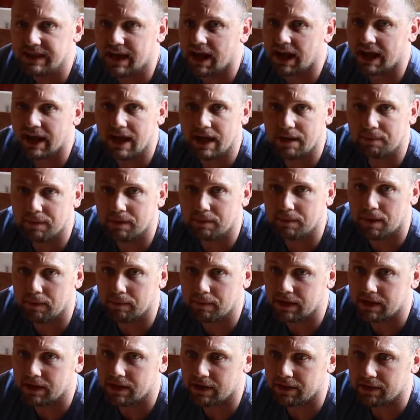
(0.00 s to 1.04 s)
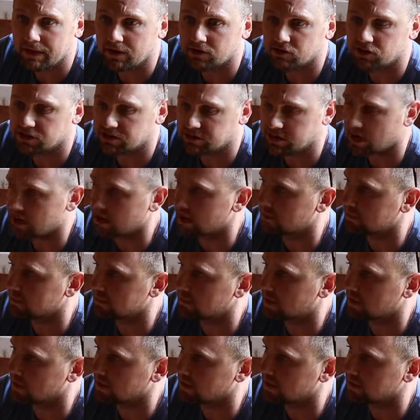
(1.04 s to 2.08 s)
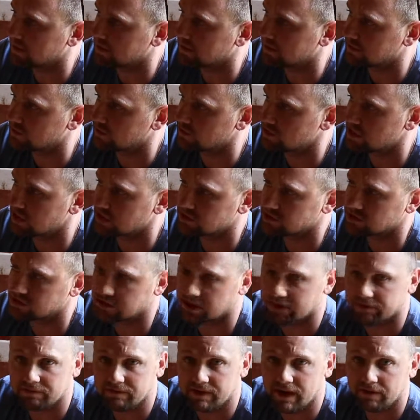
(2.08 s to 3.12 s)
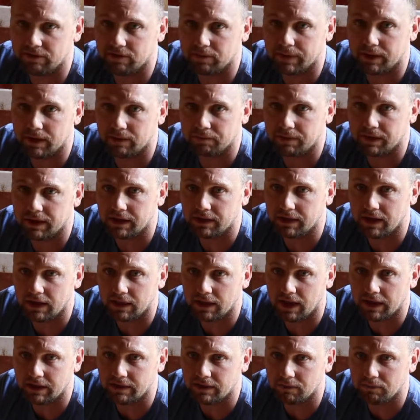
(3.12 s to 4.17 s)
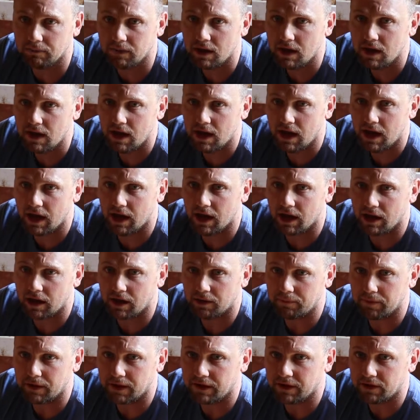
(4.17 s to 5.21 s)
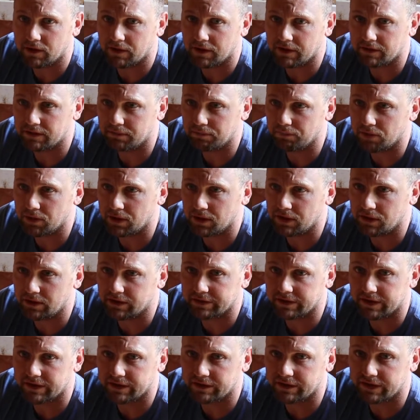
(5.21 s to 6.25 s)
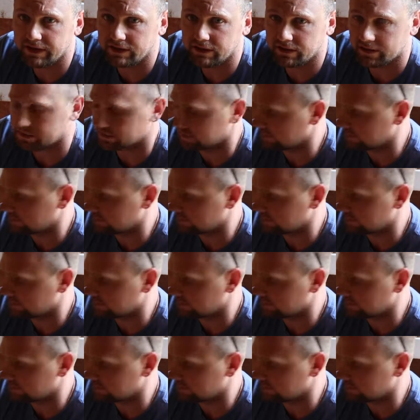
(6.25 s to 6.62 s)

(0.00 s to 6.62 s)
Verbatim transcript: not happy about being in there. She's not happy about getting injections. I've never met a pig that liked them. And that's a pretty good sized needle to